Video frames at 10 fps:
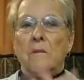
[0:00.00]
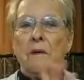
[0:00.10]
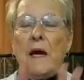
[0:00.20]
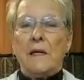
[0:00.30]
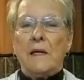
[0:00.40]

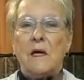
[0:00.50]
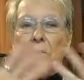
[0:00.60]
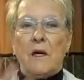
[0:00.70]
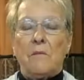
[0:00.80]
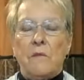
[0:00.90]
But I had
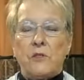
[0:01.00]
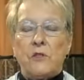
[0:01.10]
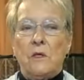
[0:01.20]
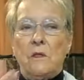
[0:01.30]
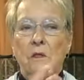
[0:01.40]
come out of my
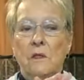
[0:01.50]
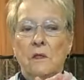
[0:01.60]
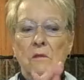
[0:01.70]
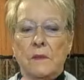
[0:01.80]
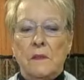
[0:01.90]
shell a
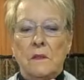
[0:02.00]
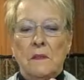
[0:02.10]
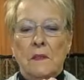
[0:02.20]
little bit.